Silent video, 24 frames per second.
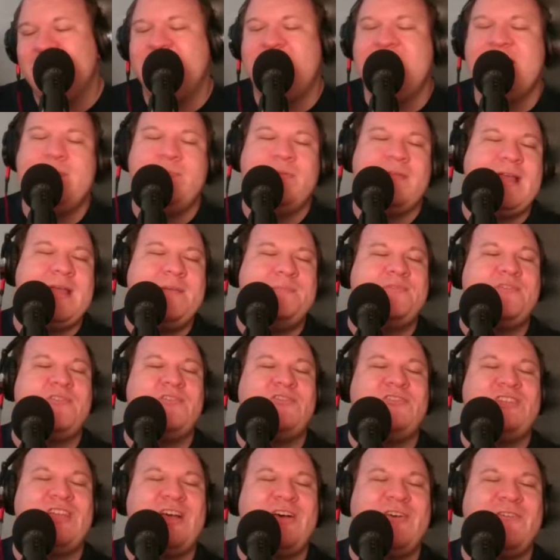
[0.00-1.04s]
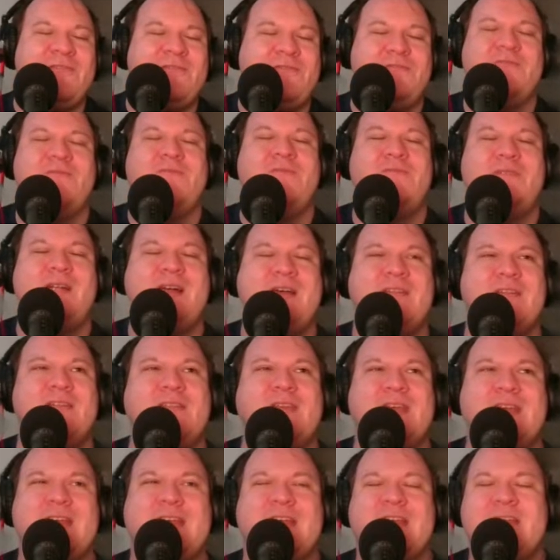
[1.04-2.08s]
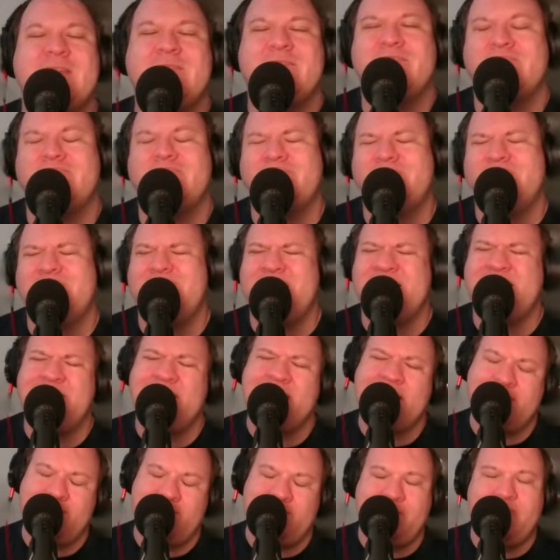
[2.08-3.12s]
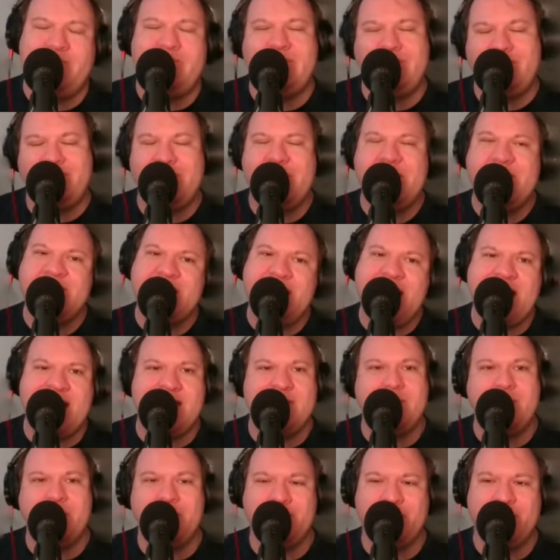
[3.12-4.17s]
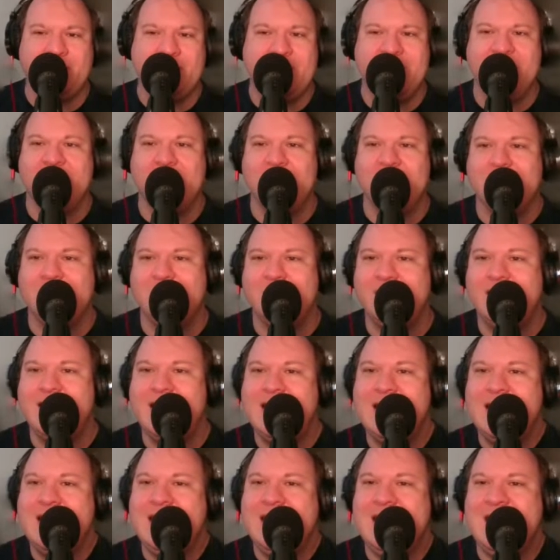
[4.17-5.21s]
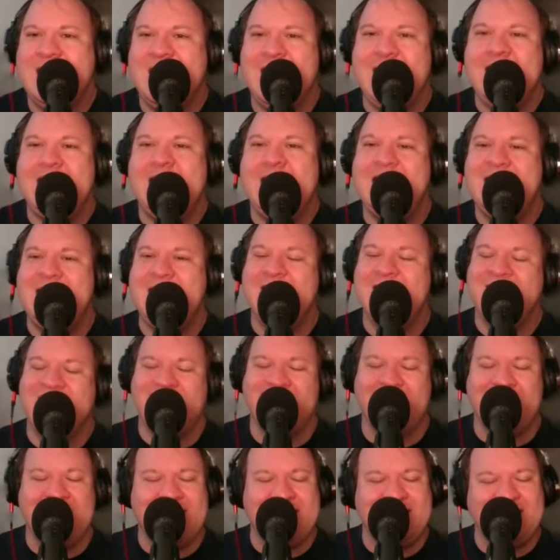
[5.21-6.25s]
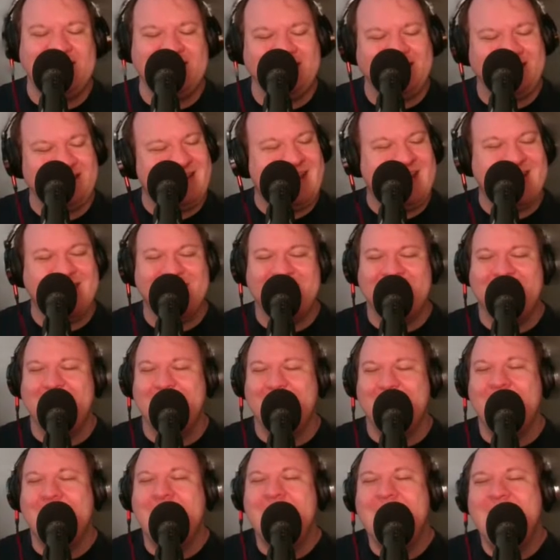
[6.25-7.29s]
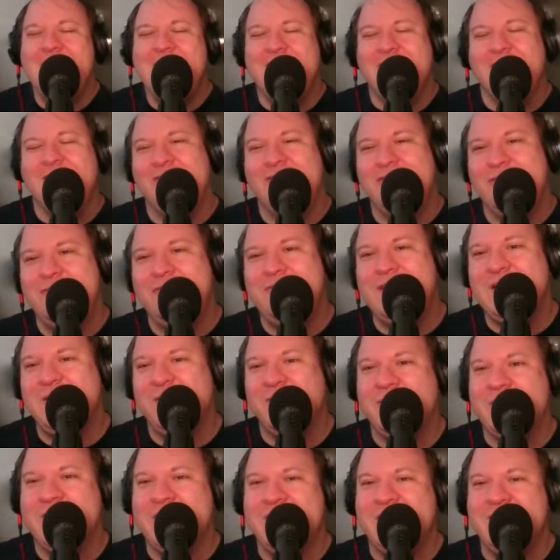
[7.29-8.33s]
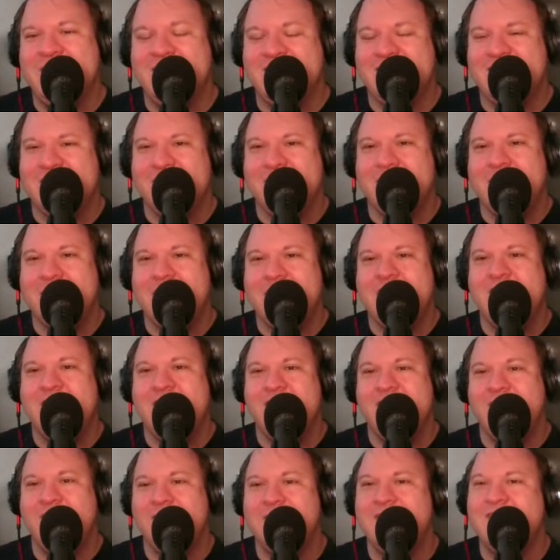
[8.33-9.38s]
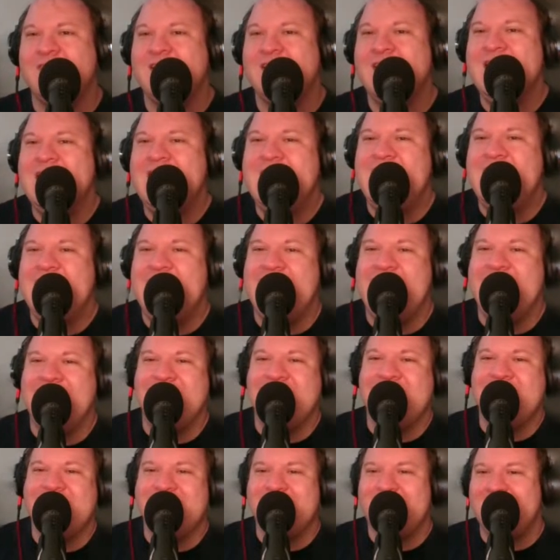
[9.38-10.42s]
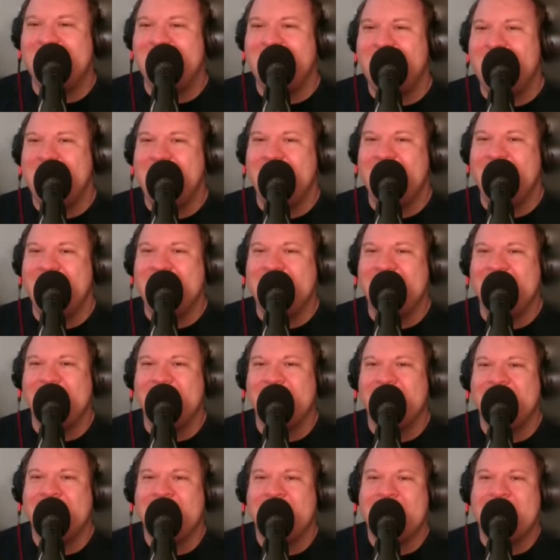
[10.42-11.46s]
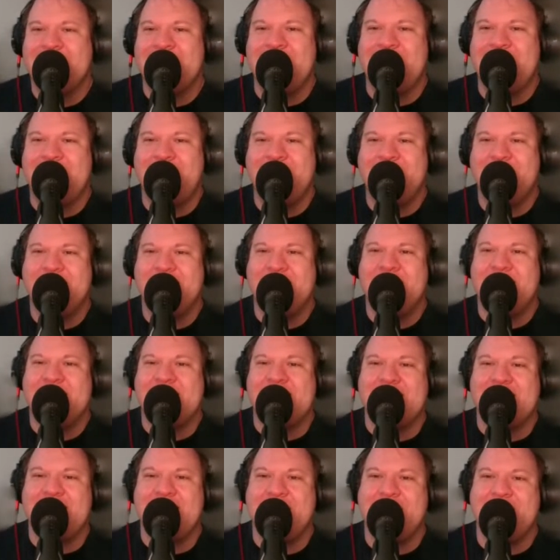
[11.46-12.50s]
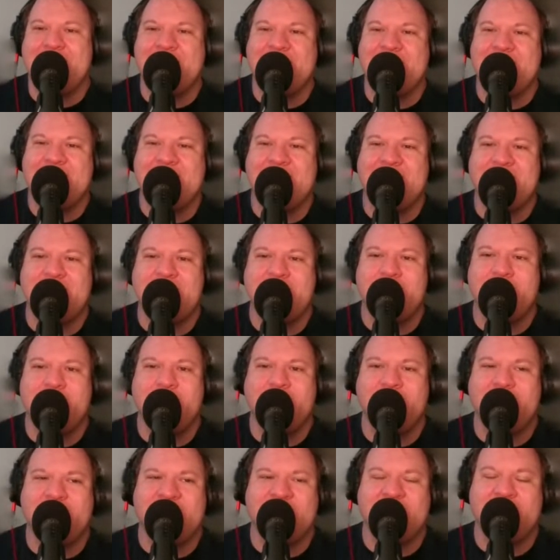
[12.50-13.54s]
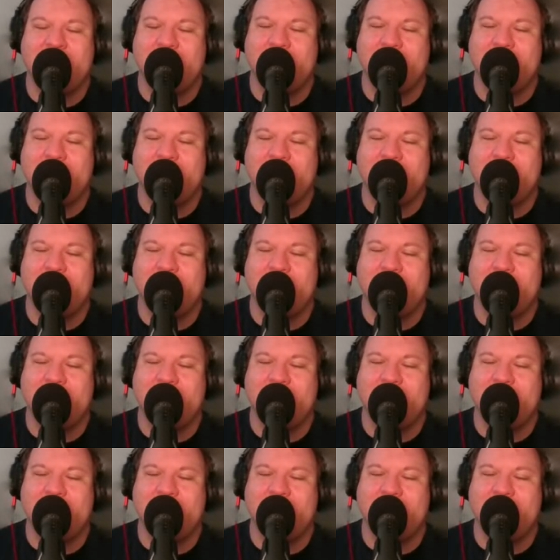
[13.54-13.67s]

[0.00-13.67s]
she blames herself rather than, well, this kind of both ways in this one. Johnny's that dumb, goofy grin, this complete doofus, as he's like, I always did like a guy with a sense of humor, which